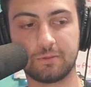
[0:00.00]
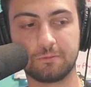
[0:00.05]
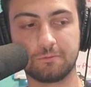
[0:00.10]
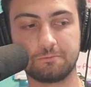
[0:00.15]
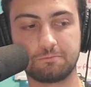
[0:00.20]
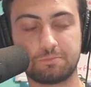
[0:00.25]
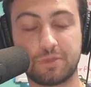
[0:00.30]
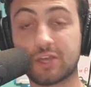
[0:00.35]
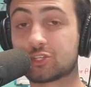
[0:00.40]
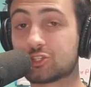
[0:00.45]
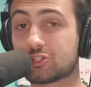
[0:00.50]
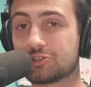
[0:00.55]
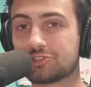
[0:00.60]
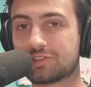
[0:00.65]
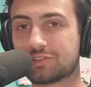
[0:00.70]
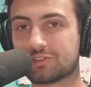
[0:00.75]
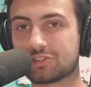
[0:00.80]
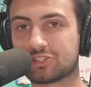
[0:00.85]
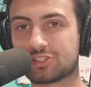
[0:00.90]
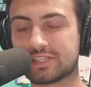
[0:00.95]
pictures
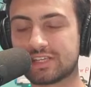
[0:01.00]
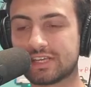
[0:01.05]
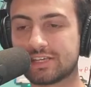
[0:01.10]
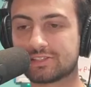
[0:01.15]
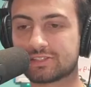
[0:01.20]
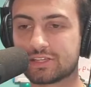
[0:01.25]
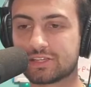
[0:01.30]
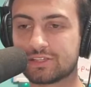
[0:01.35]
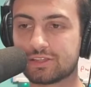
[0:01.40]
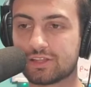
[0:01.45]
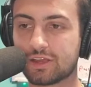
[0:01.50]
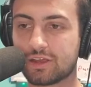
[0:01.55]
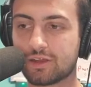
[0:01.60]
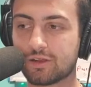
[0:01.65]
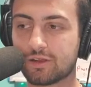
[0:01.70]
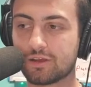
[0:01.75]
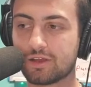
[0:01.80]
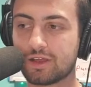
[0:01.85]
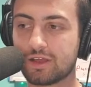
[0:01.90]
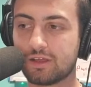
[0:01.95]
of the season,
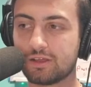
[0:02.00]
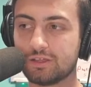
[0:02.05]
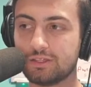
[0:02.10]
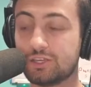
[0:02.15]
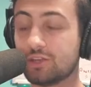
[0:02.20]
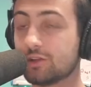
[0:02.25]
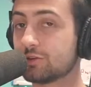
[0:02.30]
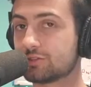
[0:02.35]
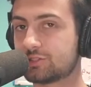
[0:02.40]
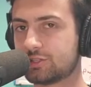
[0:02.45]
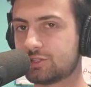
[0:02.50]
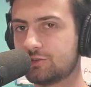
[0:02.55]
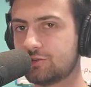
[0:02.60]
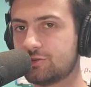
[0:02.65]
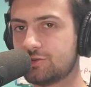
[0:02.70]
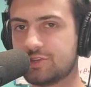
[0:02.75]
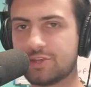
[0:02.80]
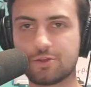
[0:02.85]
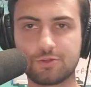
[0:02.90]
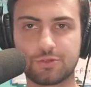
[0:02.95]
their year 2,
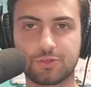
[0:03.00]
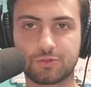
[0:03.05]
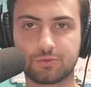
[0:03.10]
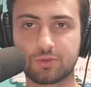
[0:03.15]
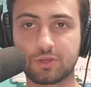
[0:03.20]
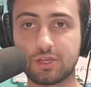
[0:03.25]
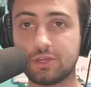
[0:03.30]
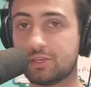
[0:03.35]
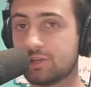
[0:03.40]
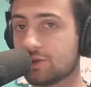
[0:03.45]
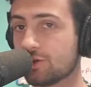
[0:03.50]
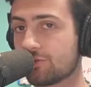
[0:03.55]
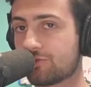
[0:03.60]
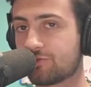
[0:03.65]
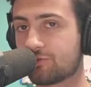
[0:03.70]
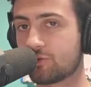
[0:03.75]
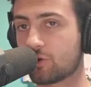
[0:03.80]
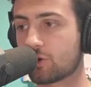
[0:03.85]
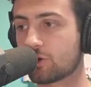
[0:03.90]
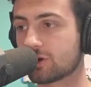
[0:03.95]
year 3, year
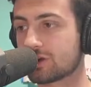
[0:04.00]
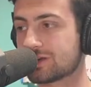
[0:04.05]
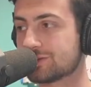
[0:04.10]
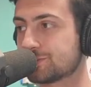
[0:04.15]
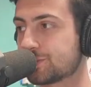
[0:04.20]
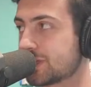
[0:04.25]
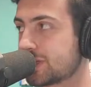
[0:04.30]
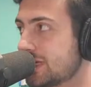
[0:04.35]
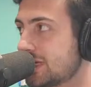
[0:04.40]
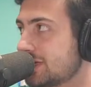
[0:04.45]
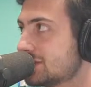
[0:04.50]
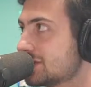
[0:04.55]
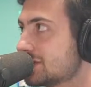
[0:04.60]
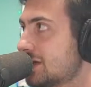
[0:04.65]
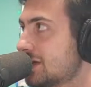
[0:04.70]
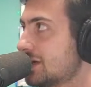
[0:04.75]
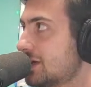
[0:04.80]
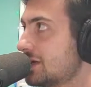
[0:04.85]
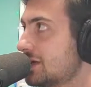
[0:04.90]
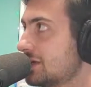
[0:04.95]
4 complete
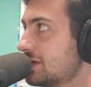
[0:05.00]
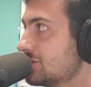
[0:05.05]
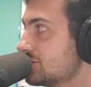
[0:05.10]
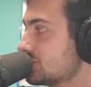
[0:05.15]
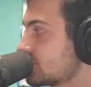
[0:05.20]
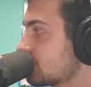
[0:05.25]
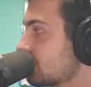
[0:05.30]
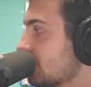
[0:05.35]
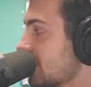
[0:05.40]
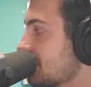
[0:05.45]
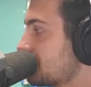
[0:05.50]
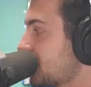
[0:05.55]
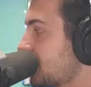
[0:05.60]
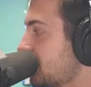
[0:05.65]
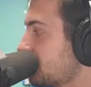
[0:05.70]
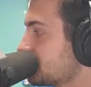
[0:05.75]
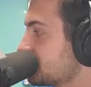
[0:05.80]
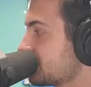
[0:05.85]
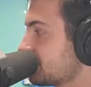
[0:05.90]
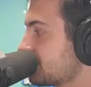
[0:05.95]
Instagram
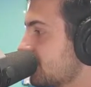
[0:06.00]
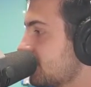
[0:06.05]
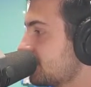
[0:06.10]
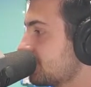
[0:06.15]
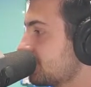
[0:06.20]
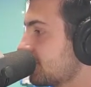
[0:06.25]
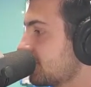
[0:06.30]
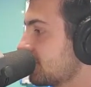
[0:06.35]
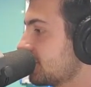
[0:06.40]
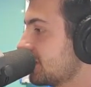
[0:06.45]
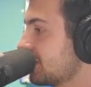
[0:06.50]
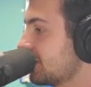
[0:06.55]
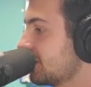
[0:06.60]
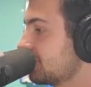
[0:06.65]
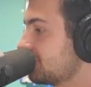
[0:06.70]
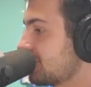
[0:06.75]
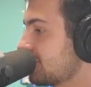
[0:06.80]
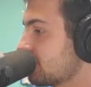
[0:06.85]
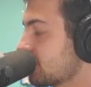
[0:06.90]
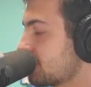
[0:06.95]
posts of all of their
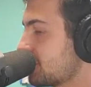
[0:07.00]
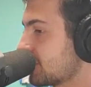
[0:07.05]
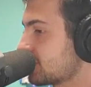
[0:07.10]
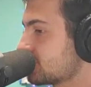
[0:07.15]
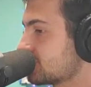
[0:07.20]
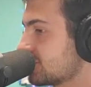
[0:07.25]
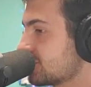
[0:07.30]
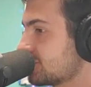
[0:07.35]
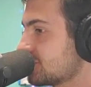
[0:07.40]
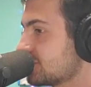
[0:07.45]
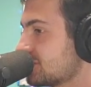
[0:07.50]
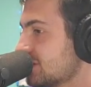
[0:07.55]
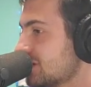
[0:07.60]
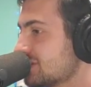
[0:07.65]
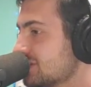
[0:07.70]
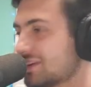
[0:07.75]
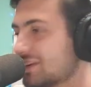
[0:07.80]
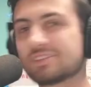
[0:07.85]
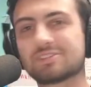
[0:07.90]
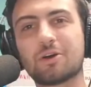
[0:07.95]
favorite pictures of the
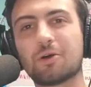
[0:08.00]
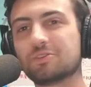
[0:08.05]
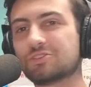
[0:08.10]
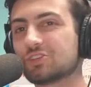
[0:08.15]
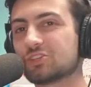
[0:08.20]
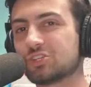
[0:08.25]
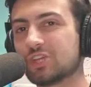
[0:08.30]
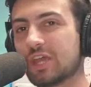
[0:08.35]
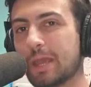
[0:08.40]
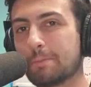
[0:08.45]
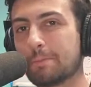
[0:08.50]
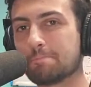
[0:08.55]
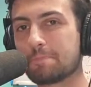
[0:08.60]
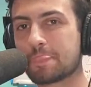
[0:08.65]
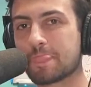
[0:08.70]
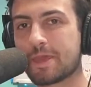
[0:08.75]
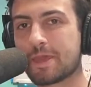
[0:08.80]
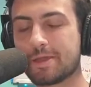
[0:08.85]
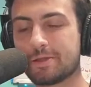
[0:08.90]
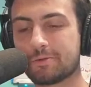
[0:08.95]
season. It's always a shame
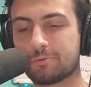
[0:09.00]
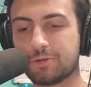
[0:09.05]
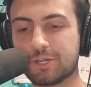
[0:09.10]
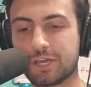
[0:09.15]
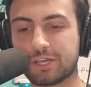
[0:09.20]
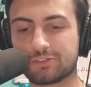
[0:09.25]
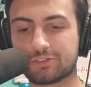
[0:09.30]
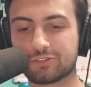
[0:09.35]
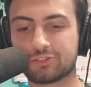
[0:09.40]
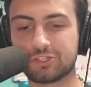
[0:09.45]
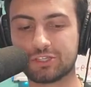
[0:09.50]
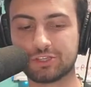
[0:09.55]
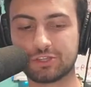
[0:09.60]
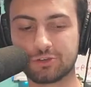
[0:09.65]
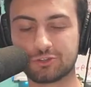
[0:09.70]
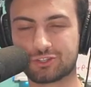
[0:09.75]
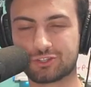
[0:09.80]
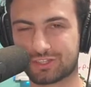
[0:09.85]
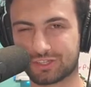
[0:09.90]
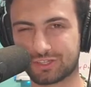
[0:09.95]
when you get to see
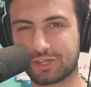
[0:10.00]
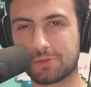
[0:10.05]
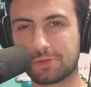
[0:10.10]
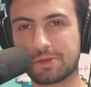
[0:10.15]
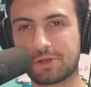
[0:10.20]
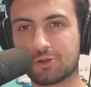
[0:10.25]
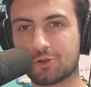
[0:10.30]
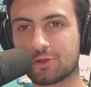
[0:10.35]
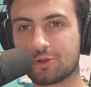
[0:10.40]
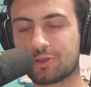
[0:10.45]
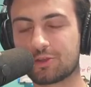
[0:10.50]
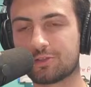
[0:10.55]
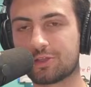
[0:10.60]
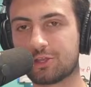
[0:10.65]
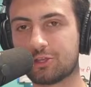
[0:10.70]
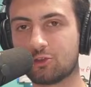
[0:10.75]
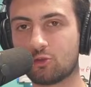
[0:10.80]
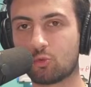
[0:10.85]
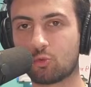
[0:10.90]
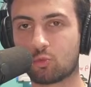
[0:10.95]
those just a little bit earlier
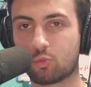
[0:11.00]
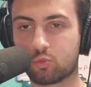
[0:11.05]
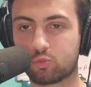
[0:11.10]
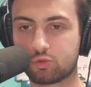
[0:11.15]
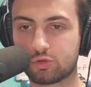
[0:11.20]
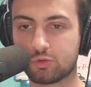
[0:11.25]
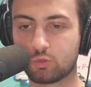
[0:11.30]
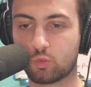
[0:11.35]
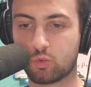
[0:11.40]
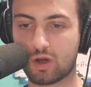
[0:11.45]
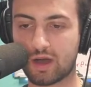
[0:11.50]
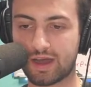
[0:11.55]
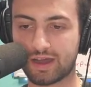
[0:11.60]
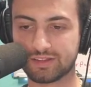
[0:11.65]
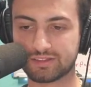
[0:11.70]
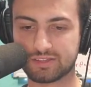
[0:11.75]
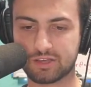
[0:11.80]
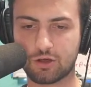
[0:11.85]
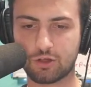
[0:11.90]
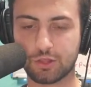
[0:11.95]
than you would
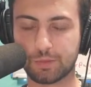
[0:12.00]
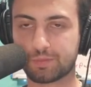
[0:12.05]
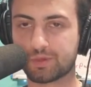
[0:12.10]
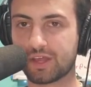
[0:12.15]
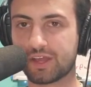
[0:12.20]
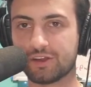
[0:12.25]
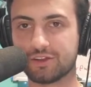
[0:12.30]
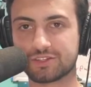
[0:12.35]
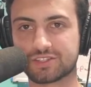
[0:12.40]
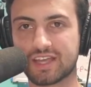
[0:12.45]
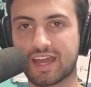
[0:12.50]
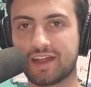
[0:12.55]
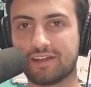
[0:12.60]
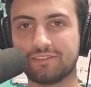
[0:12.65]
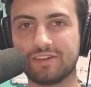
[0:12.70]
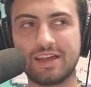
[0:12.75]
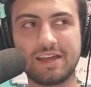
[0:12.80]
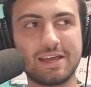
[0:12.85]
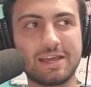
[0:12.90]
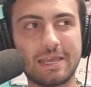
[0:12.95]
want. All the players kind
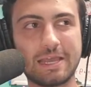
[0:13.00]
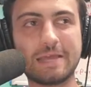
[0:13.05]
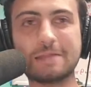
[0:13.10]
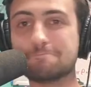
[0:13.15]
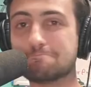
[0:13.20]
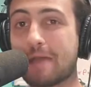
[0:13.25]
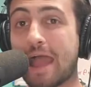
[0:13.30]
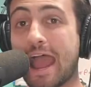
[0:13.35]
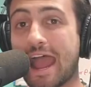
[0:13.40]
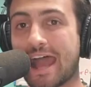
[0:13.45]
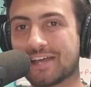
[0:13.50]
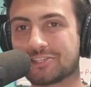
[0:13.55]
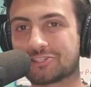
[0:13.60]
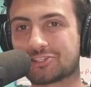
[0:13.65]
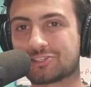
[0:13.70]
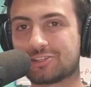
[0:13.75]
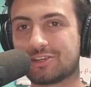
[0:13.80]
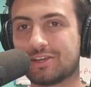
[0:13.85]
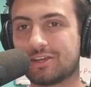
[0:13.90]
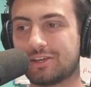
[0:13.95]
of en
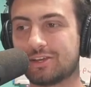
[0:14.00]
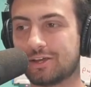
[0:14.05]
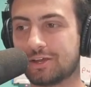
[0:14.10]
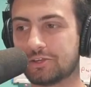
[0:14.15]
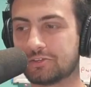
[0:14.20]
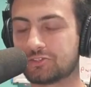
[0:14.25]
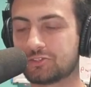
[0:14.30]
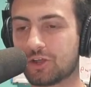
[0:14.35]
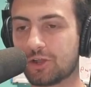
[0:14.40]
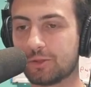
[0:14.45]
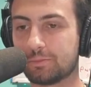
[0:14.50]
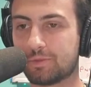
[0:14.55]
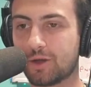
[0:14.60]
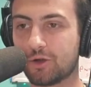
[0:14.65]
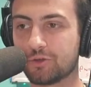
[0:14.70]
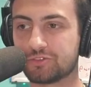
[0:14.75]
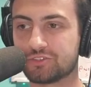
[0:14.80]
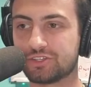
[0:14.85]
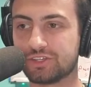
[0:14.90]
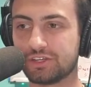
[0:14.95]
masse started
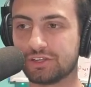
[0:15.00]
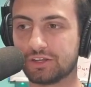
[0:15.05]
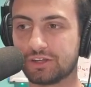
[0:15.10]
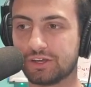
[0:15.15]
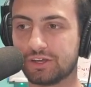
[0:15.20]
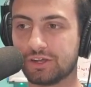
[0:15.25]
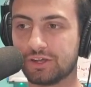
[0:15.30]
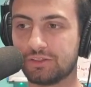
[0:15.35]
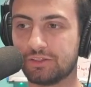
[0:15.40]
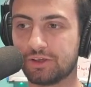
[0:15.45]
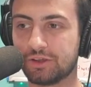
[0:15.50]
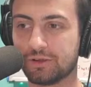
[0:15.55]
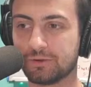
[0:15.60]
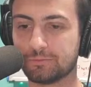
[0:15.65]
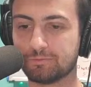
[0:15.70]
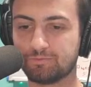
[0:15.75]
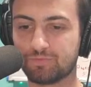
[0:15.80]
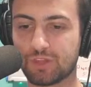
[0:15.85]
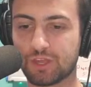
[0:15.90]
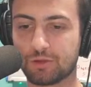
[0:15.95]
posting their
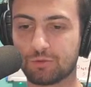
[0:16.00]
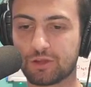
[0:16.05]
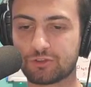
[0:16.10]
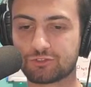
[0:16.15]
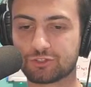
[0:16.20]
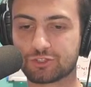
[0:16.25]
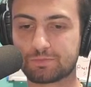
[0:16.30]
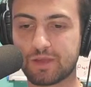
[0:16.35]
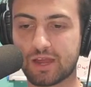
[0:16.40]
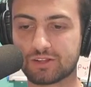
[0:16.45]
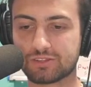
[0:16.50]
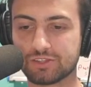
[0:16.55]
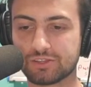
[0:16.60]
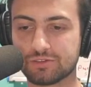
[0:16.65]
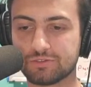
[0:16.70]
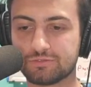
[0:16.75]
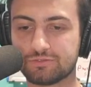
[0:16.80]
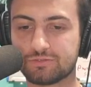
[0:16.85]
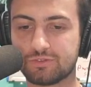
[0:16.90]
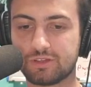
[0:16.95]
retrospective